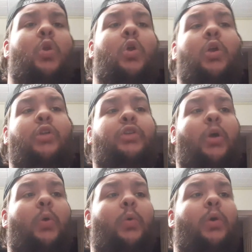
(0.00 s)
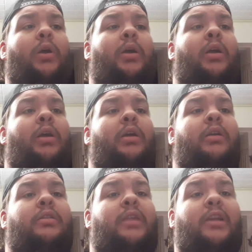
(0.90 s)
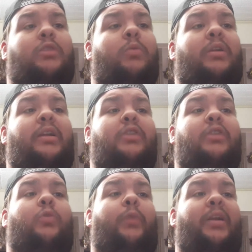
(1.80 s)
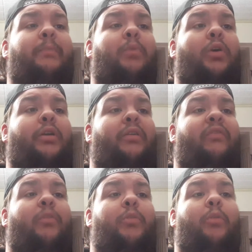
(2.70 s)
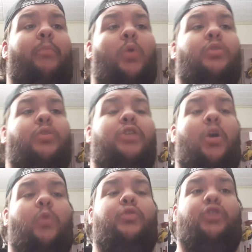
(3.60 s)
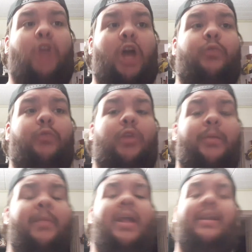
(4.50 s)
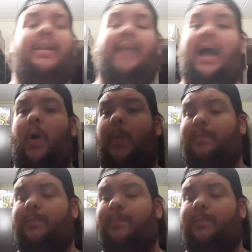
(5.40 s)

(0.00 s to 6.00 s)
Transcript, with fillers: so the next one is read a book from your most own genre. Now,